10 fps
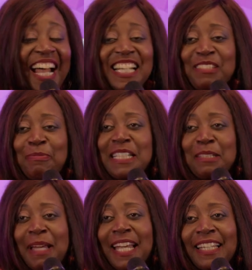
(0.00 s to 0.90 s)
I speak
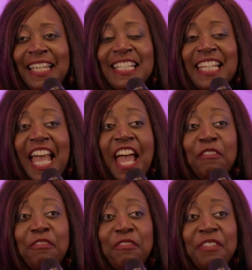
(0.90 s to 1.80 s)
to my kids
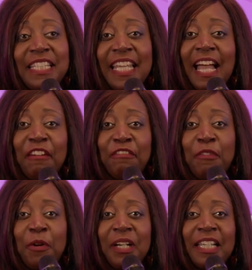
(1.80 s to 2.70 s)
every day. I have
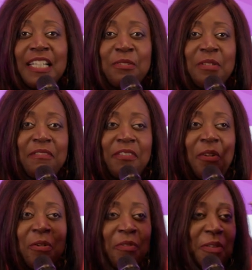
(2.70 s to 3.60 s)
4 kids who live
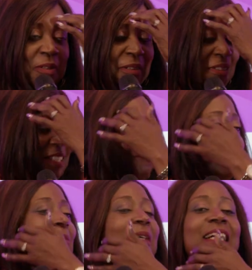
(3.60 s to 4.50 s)
all over the
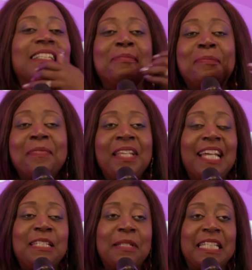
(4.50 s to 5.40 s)
different parts.
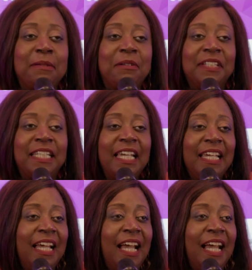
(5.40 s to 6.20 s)
I speak to them every day.